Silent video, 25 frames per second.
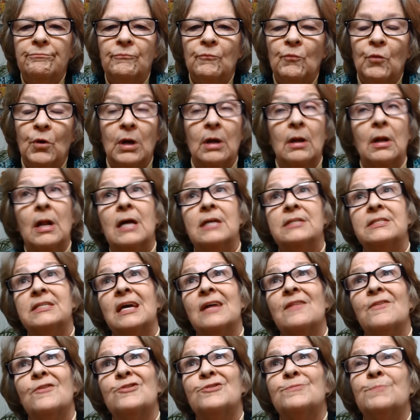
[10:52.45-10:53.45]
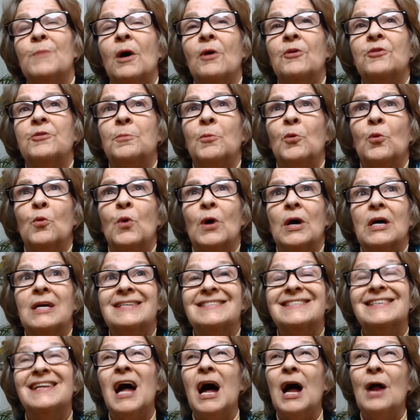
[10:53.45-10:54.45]
Well, I say there's multiple
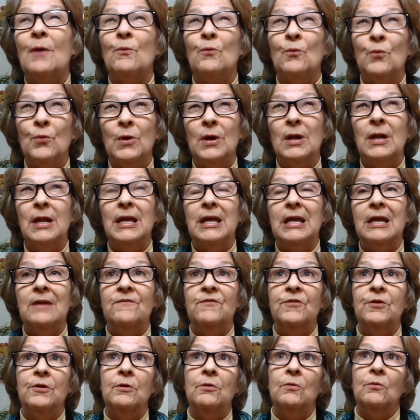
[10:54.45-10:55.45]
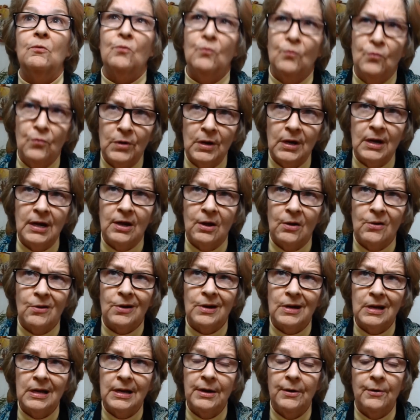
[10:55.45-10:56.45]
ways, not really if you're really going to
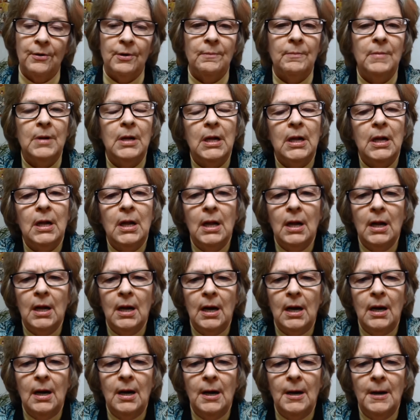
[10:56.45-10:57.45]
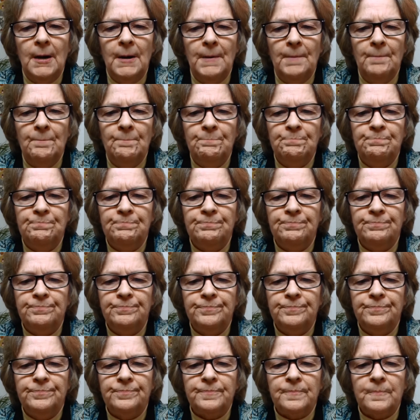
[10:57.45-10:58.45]
clear them.
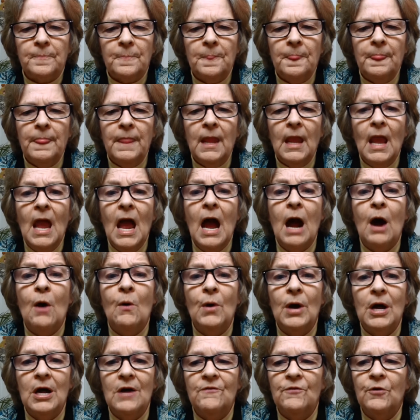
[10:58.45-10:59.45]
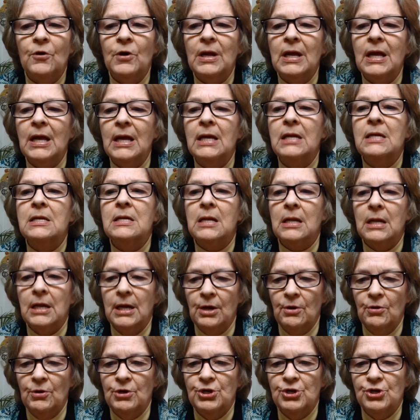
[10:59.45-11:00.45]
However, in
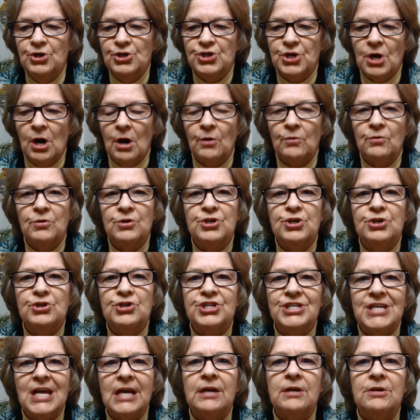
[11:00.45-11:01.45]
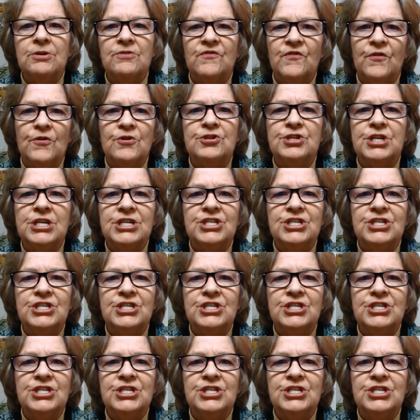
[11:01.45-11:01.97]
clearing your chakras, your first